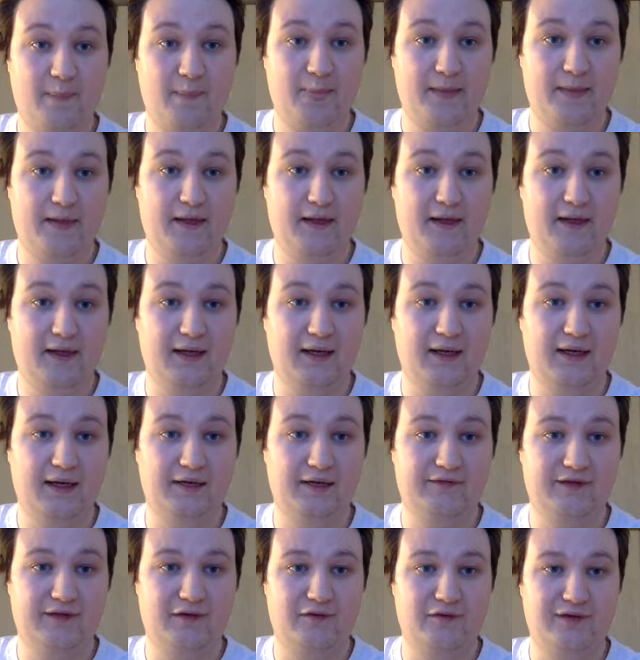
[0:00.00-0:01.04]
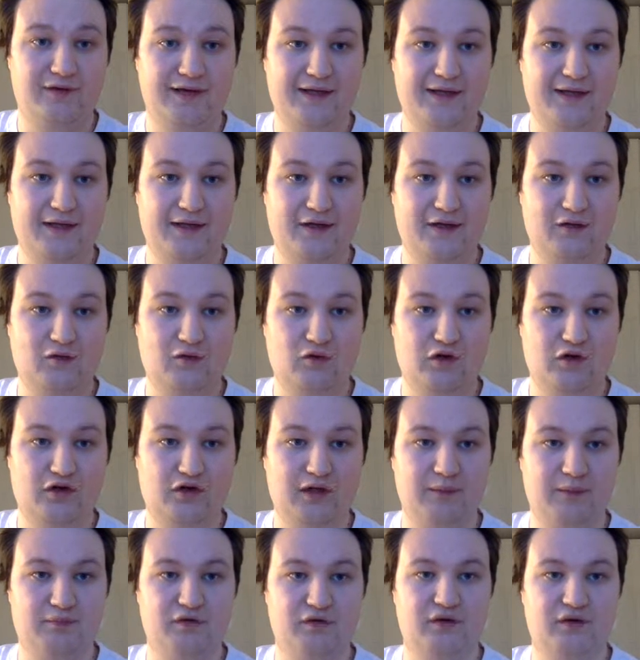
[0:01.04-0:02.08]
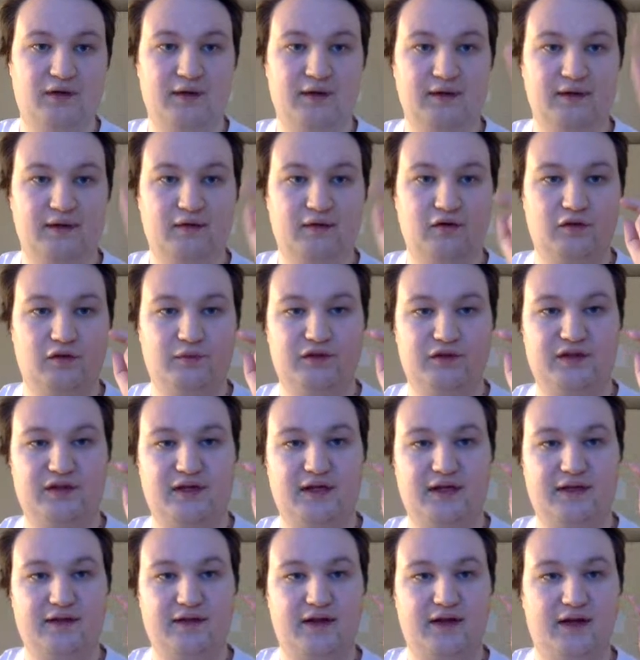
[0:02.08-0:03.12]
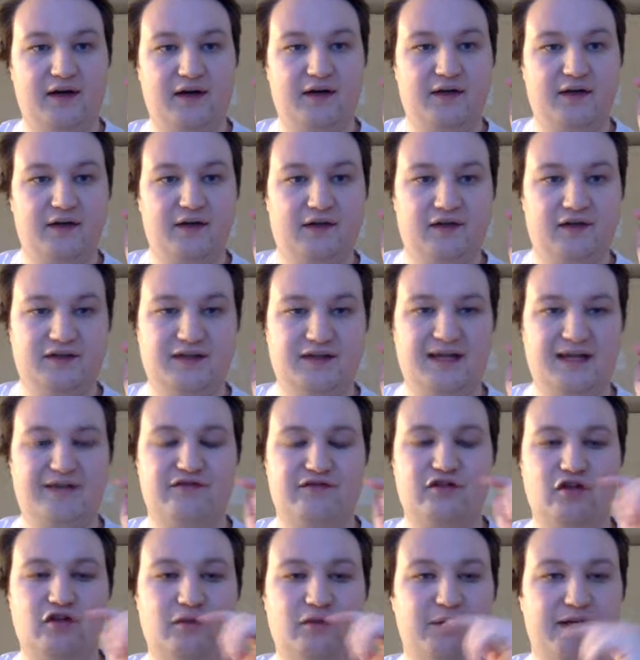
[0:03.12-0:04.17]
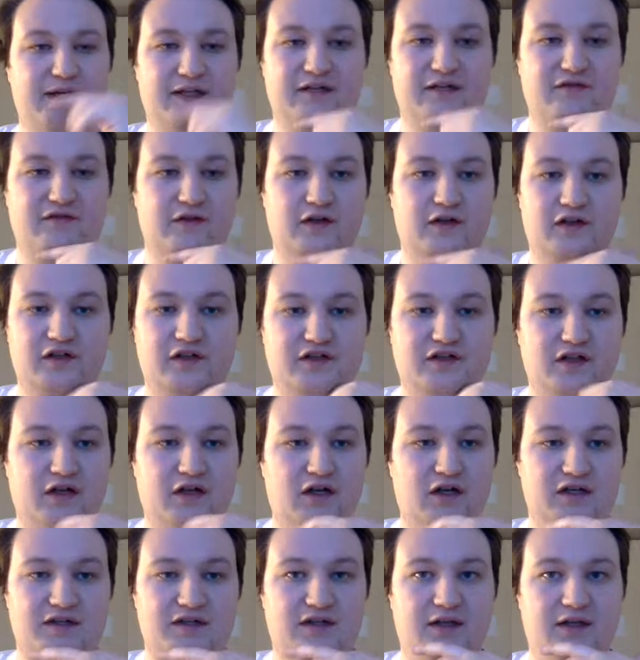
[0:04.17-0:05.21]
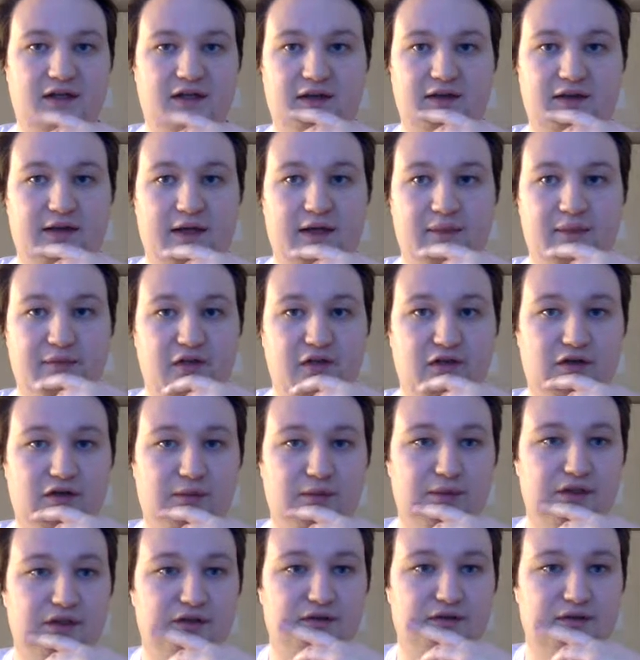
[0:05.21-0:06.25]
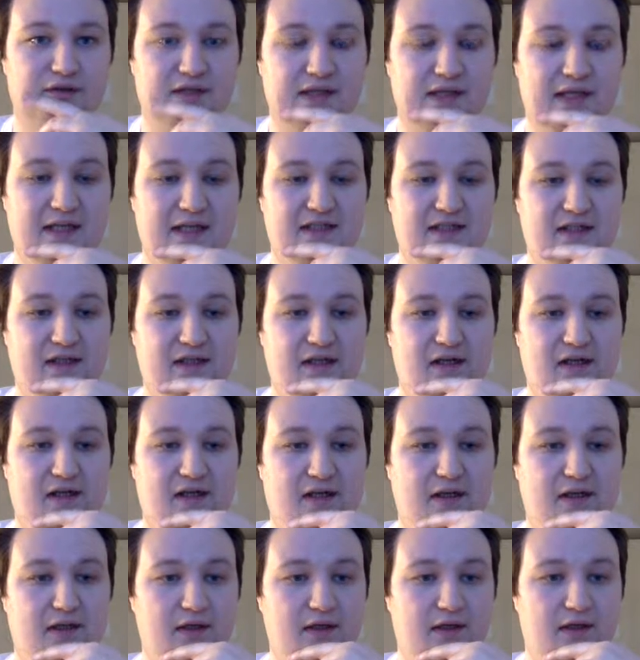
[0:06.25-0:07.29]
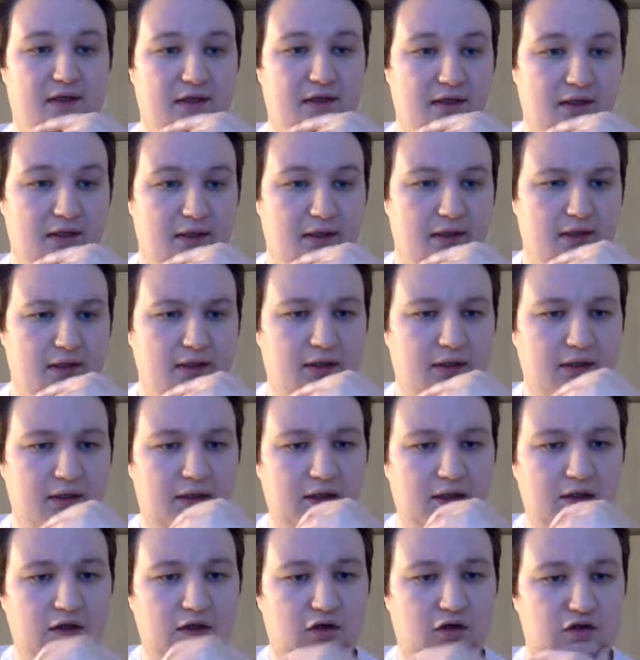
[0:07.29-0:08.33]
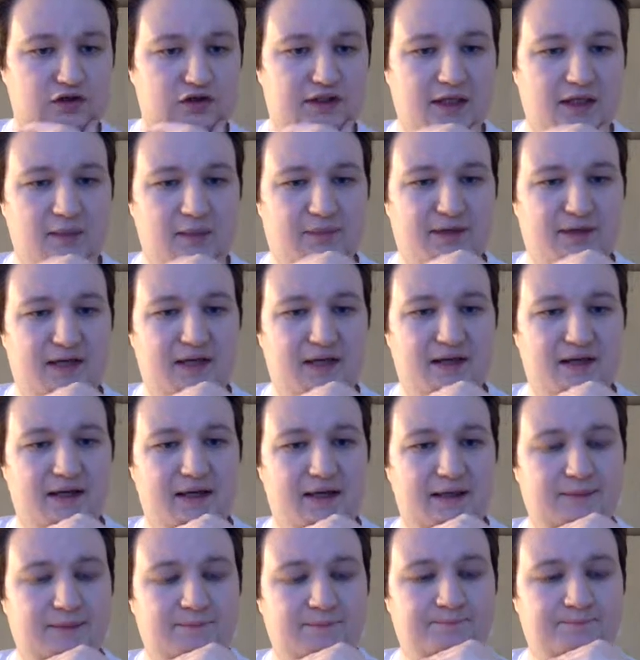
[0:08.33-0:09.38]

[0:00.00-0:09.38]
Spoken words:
If I rank it in order, I'll put Hoy de Monterrey there because they have so many different good cigars. The Epicure number 2 is legendary. Jose el Piedra,